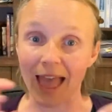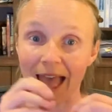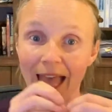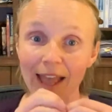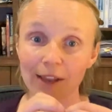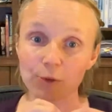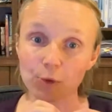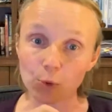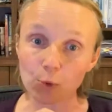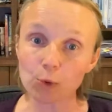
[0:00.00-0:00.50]

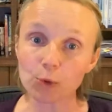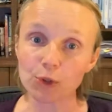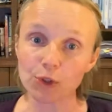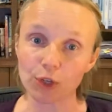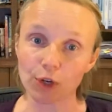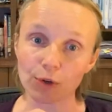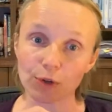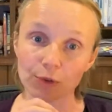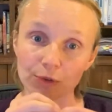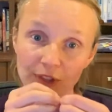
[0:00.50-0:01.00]
and
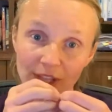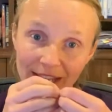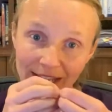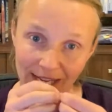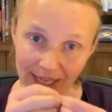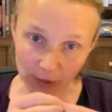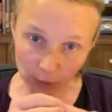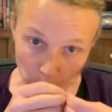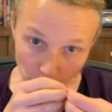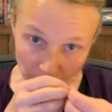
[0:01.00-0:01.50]
also
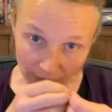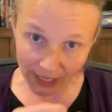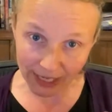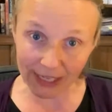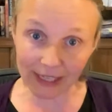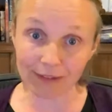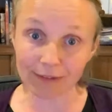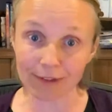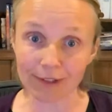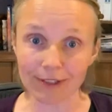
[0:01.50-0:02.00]
all the
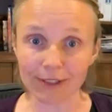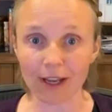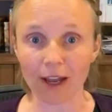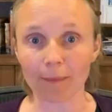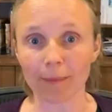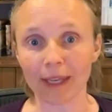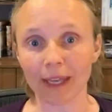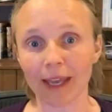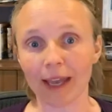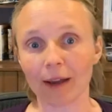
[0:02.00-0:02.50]
heat that's
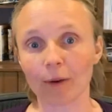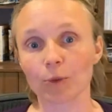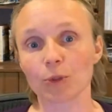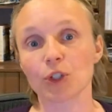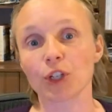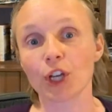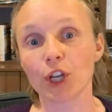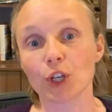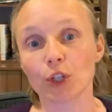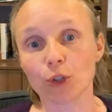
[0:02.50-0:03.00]
coming
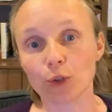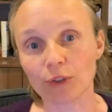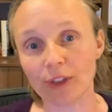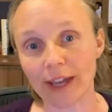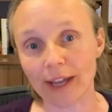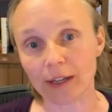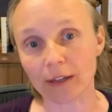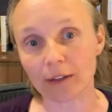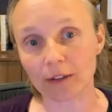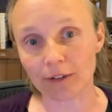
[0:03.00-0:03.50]
out, you
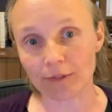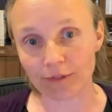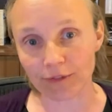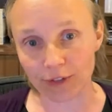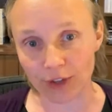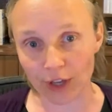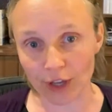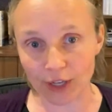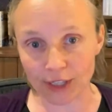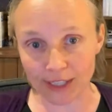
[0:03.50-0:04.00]
then
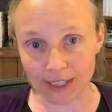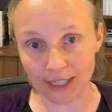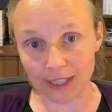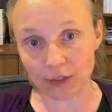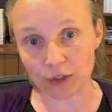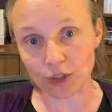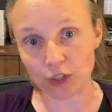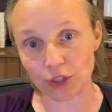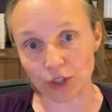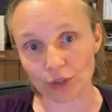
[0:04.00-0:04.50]
convert
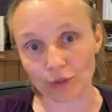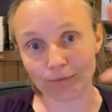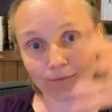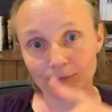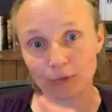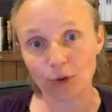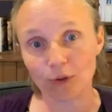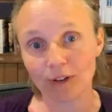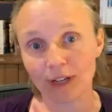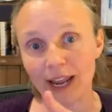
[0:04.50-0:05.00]
into
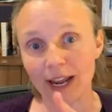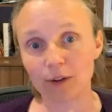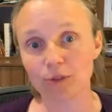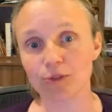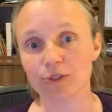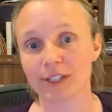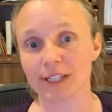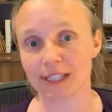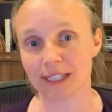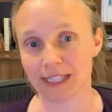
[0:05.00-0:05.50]
your
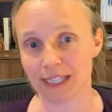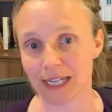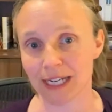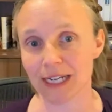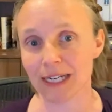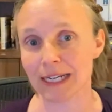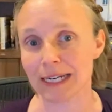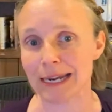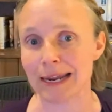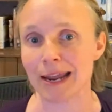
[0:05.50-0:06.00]

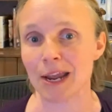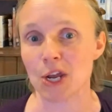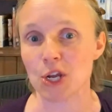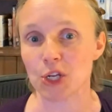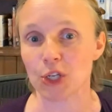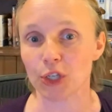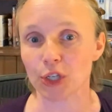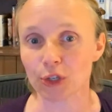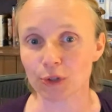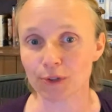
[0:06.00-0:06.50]
electricity
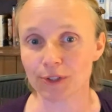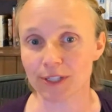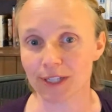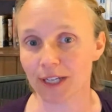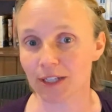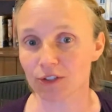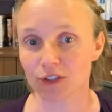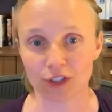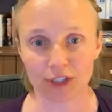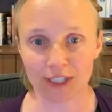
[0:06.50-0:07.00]

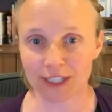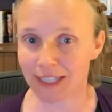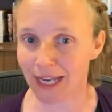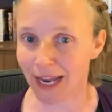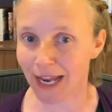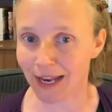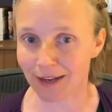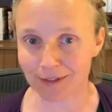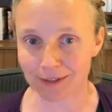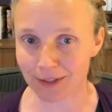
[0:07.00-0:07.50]
using just
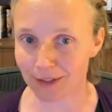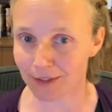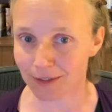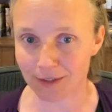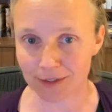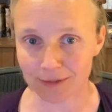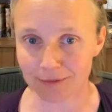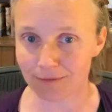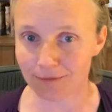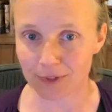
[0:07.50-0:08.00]
standard
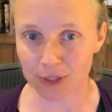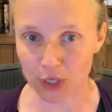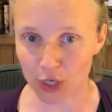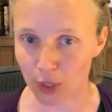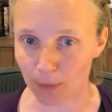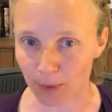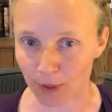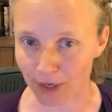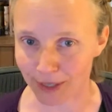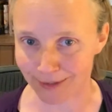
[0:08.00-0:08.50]

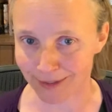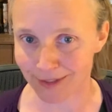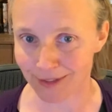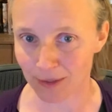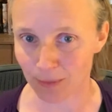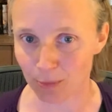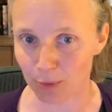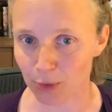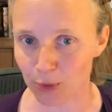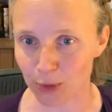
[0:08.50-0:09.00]
turbines
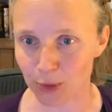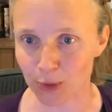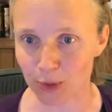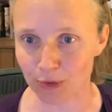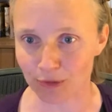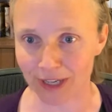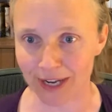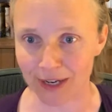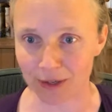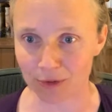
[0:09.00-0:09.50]
to produce
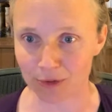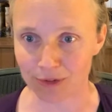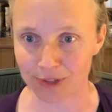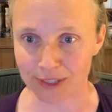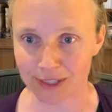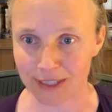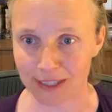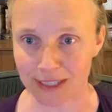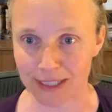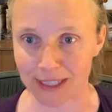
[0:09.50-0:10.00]
your
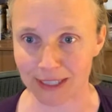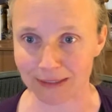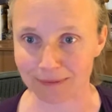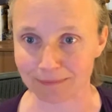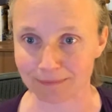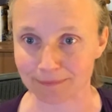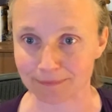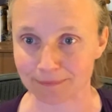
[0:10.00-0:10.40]
electricity.